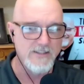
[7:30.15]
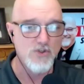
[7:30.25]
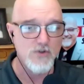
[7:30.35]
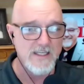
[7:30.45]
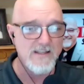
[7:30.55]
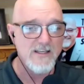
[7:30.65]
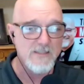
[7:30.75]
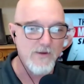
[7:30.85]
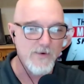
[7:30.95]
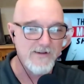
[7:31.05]
"Did you see
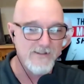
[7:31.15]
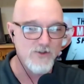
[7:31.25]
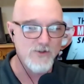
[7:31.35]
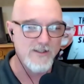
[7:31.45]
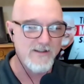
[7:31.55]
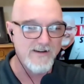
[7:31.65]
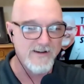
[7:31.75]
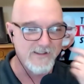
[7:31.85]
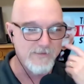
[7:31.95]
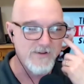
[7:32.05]
this, by the way? Did you see
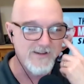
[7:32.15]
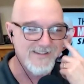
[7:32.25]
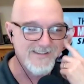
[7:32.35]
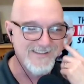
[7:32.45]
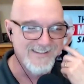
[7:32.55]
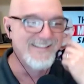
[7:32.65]
this?"